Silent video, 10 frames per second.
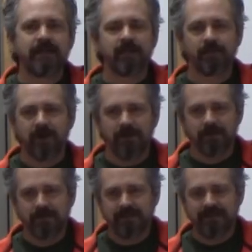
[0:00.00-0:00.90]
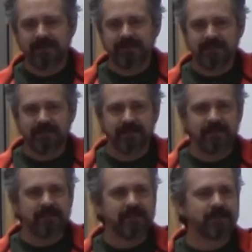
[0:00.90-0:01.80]
Now, the problem with this
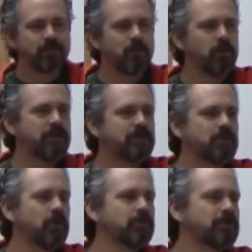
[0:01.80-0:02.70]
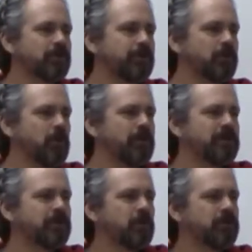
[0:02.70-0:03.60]
is a Roman soldier, if a
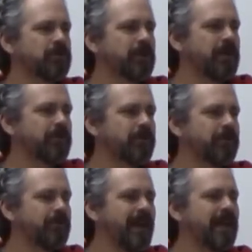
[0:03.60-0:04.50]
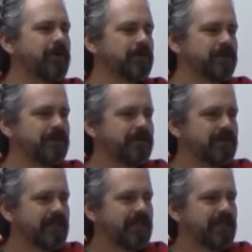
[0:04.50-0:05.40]
Roman soldier ever failed
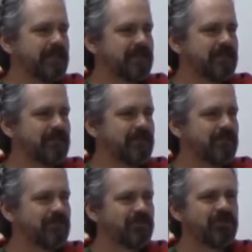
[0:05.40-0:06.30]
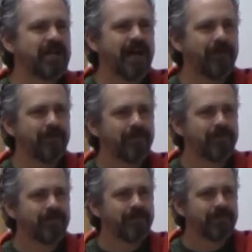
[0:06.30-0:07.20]
at his job,
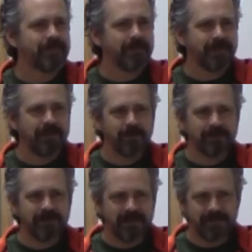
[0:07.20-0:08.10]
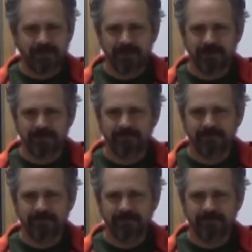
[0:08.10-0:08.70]
he was executed.